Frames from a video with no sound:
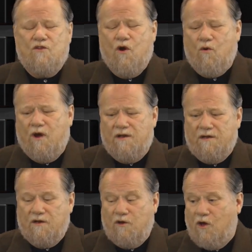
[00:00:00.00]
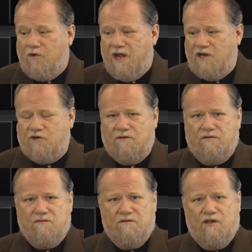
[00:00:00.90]
No one, no
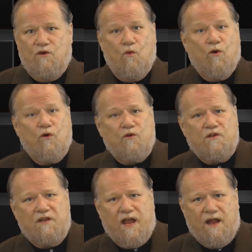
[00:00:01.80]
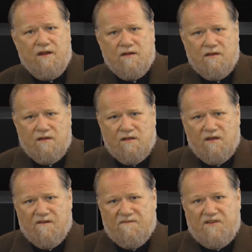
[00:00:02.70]
nation in the world today
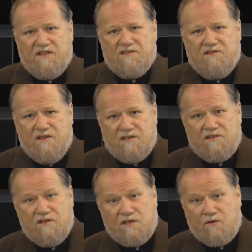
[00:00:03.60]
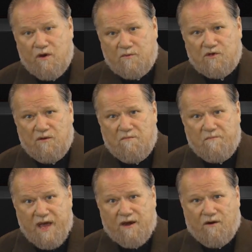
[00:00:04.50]
fits this description
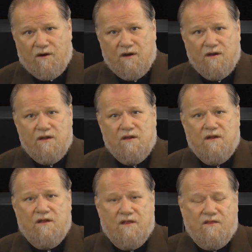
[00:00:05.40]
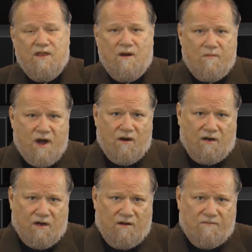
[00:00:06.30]
better than
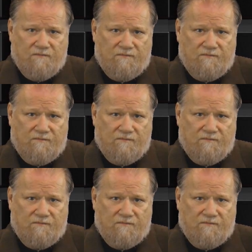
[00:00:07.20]
America.